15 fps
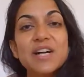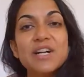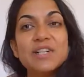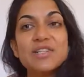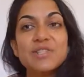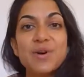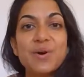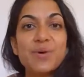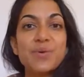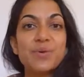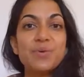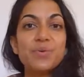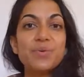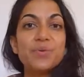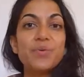
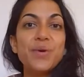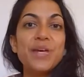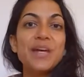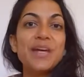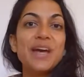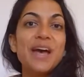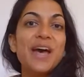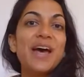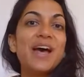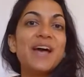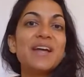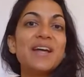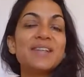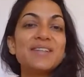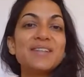So we
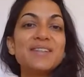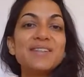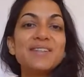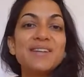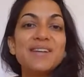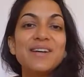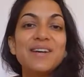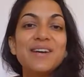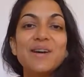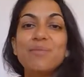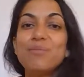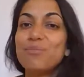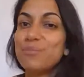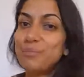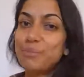can
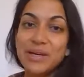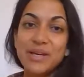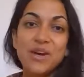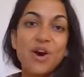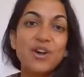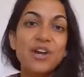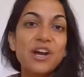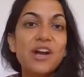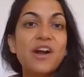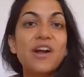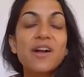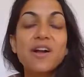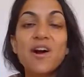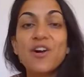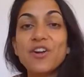be on
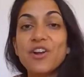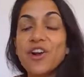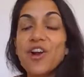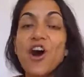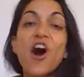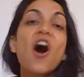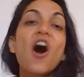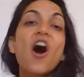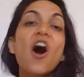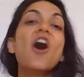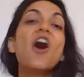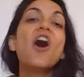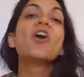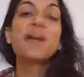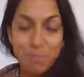a
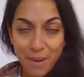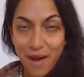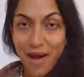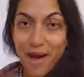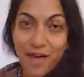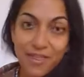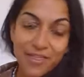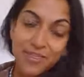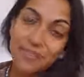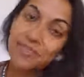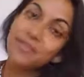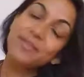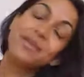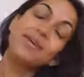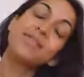karmic
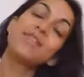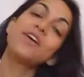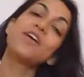path,